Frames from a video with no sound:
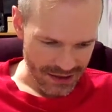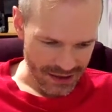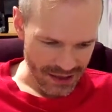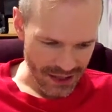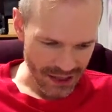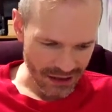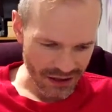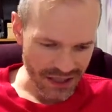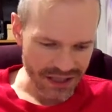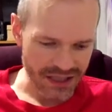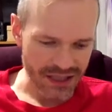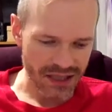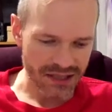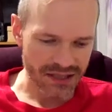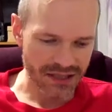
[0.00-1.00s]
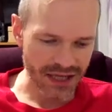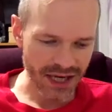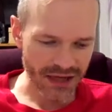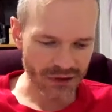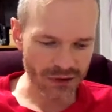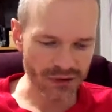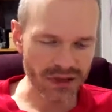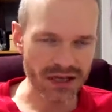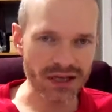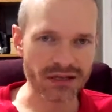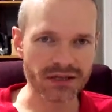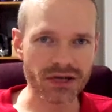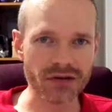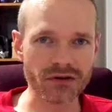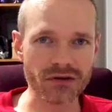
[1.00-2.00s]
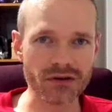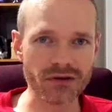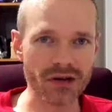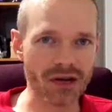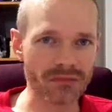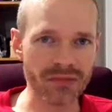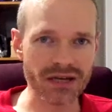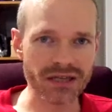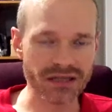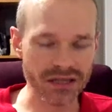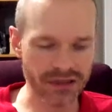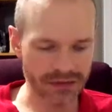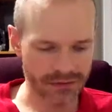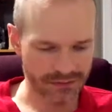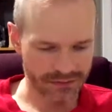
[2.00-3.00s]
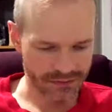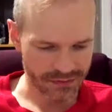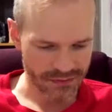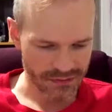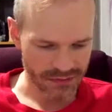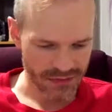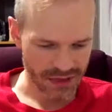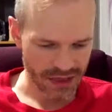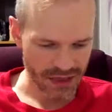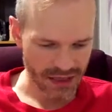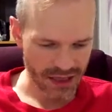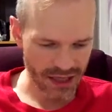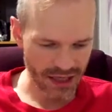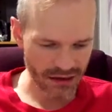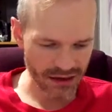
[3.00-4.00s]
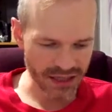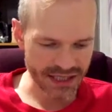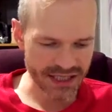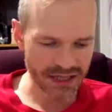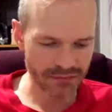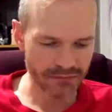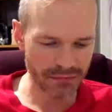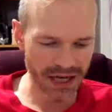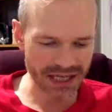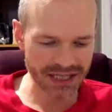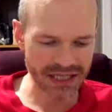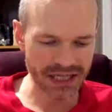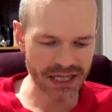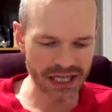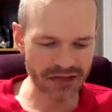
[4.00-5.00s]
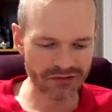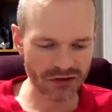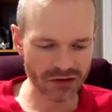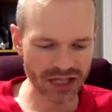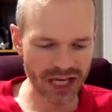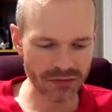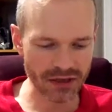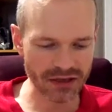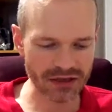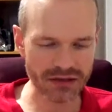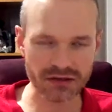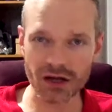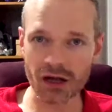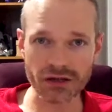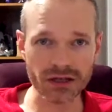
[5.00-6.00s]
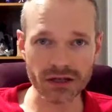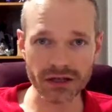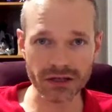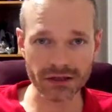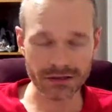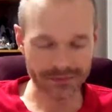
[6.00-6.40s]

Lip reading: At least standard interior, not basic. At least basic infotainment, not none.